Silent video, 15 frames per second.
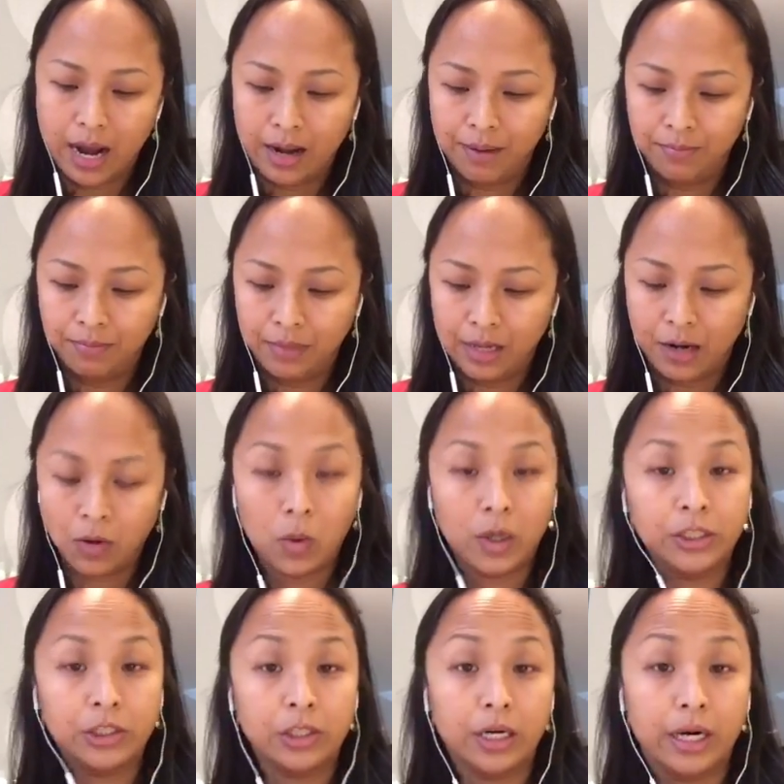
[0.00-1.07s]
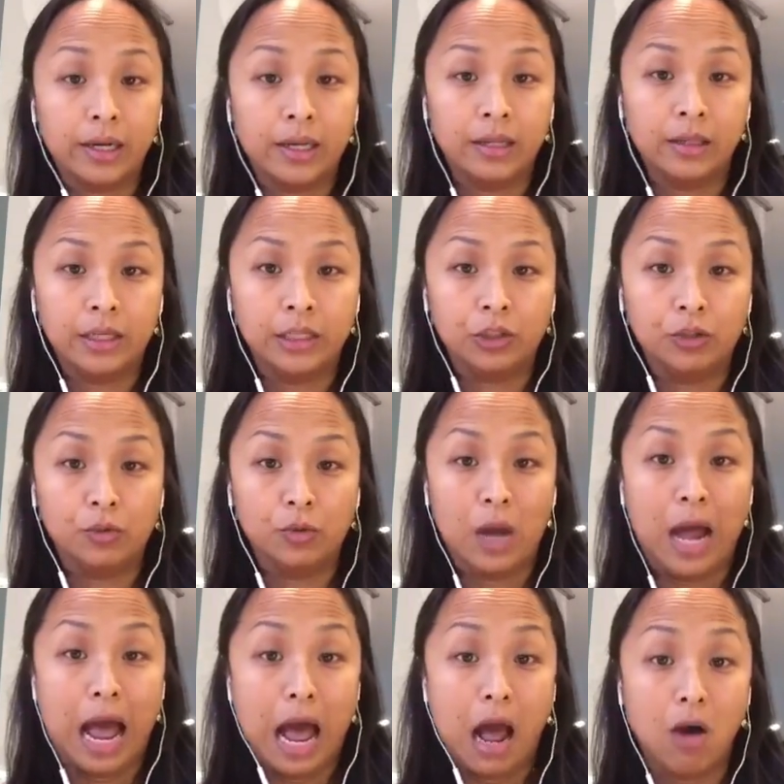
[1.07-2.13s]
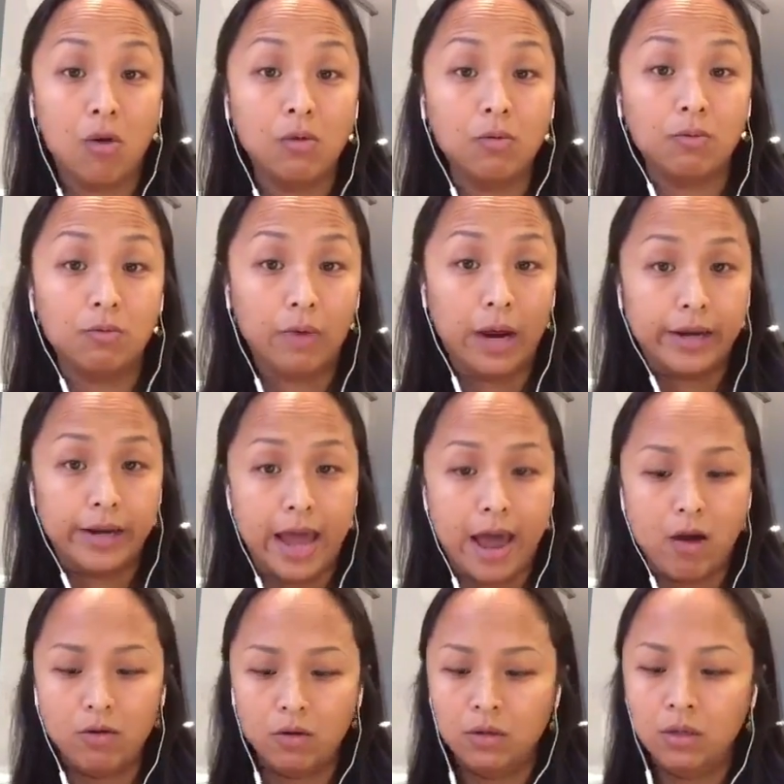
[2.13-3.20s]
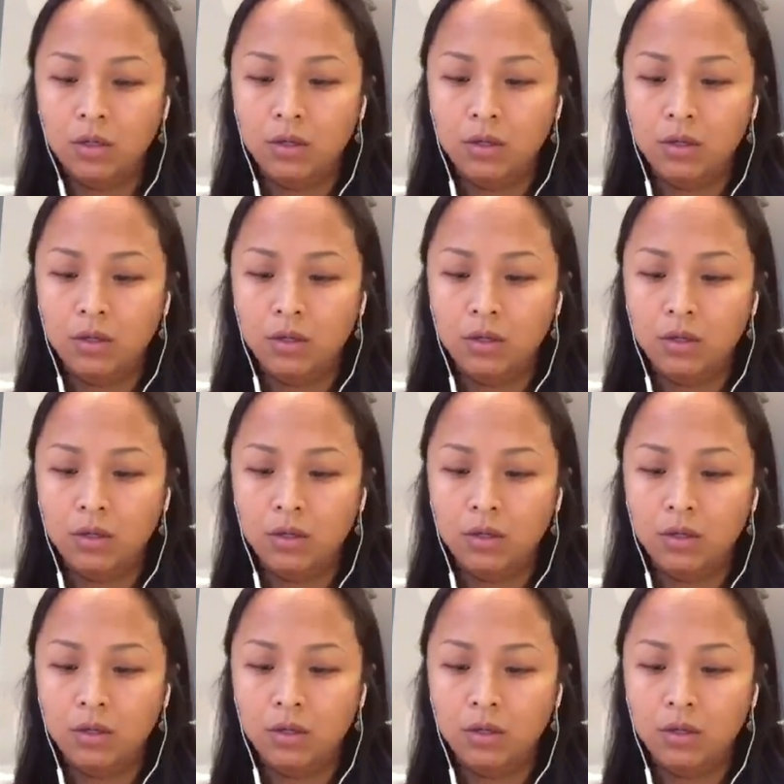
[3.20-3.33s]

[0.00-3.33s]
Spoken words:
I'm not quite sure I can teach you how right now,